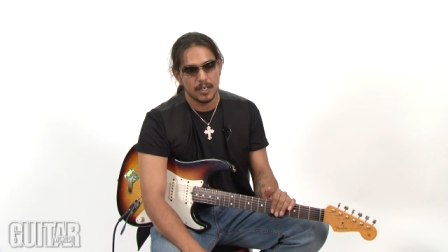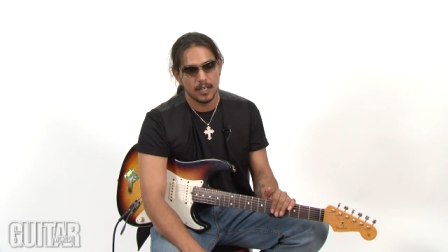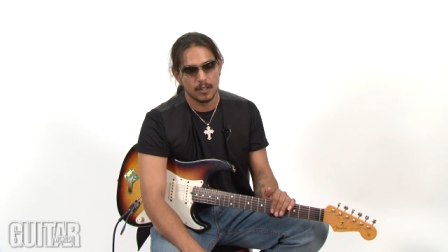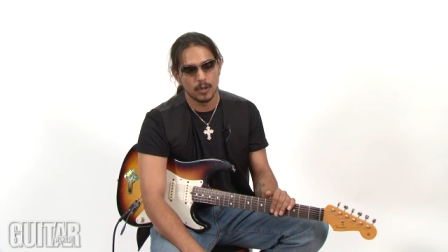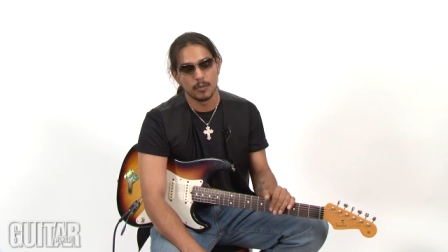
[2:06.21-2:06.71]

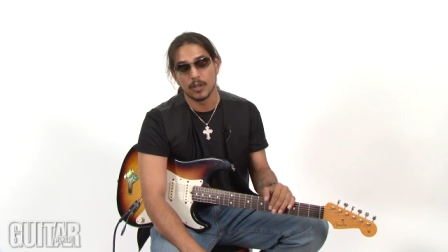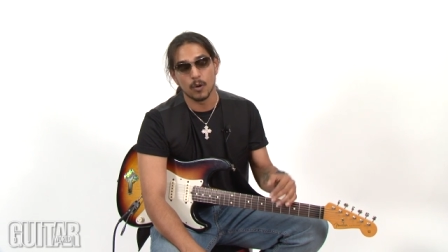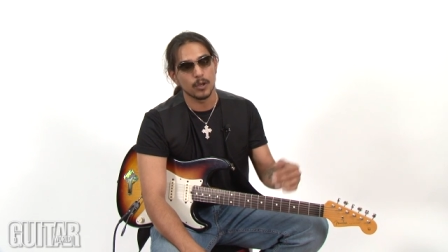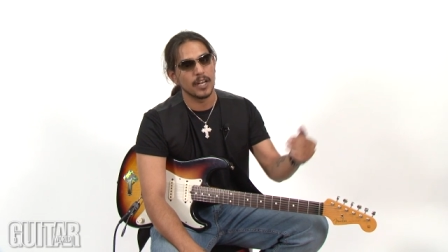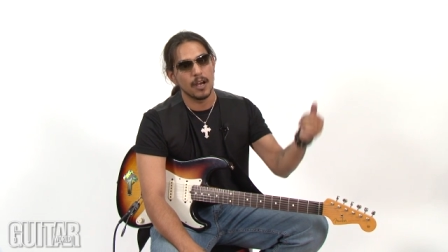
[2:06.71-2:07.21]
Uh, we
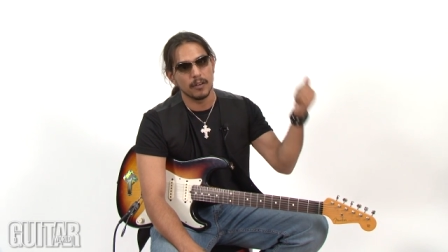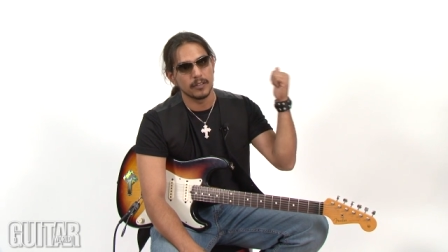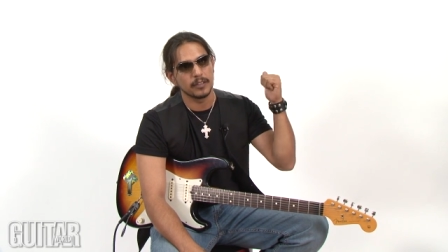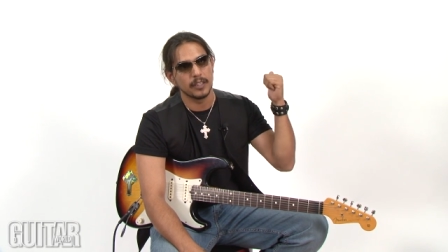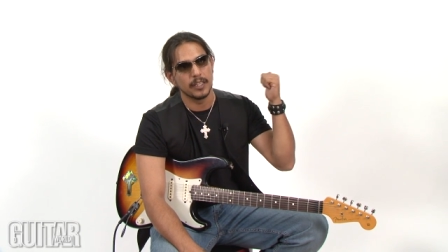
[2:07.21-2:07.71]
recorded it
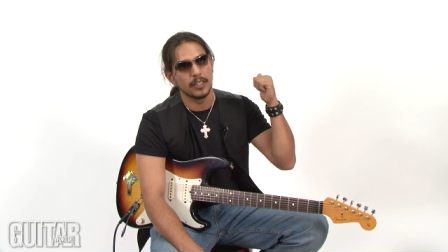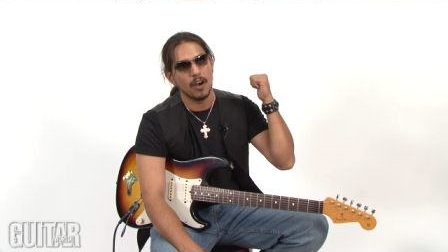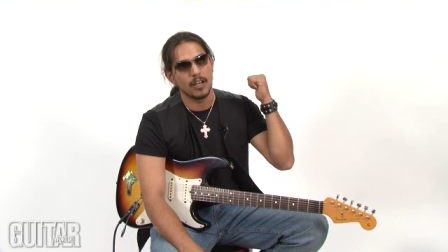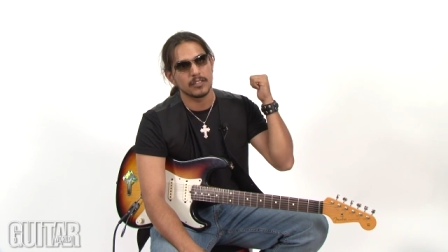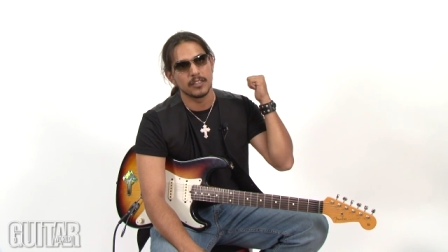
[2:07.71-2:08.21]
out in
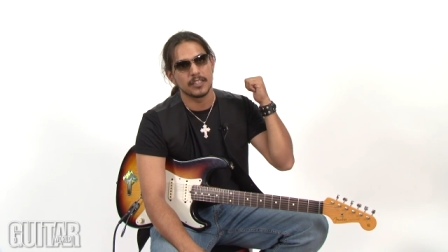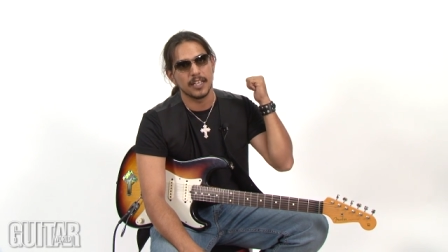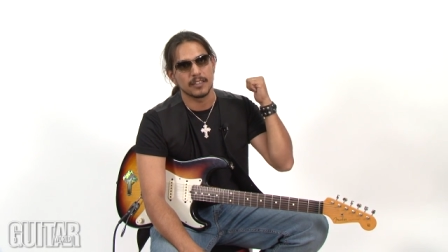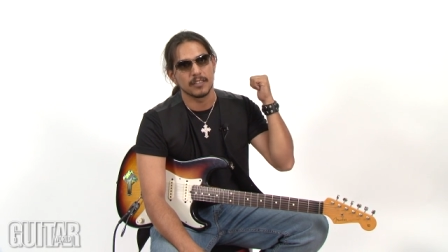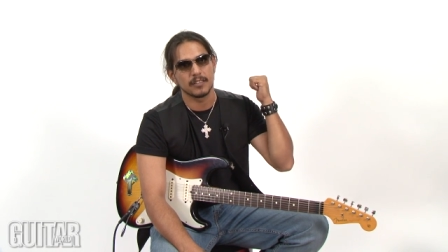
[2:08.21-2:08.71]
Austin,
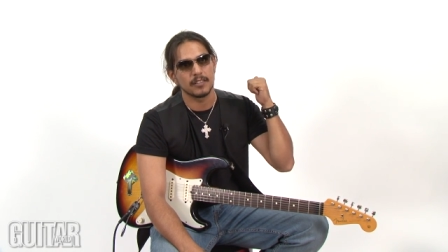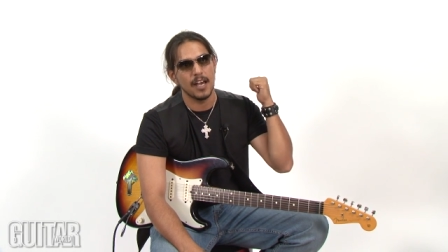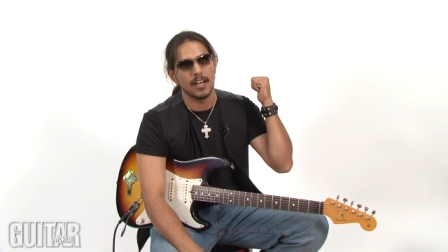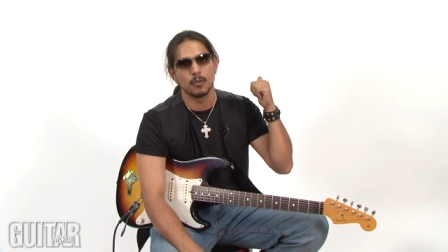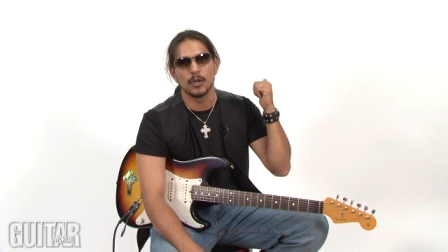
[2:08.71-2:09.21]
Texas,
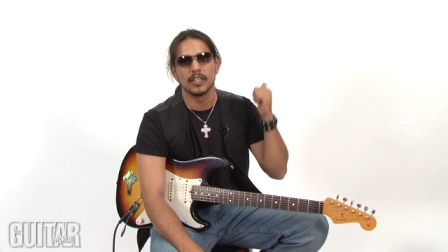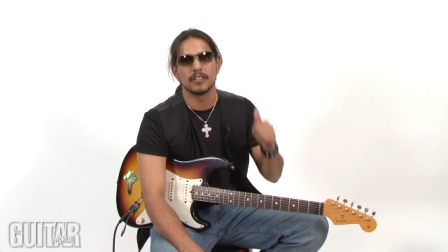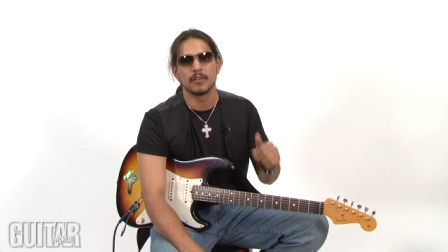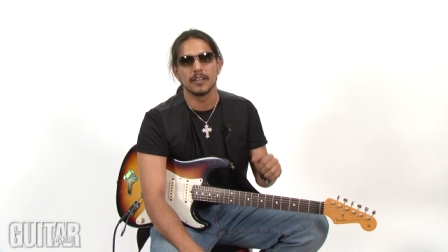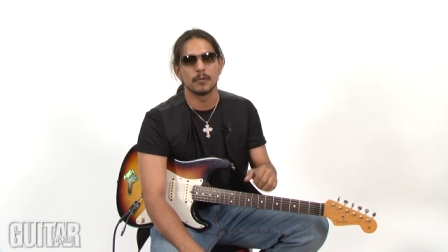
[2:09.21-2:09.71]
out at Willie,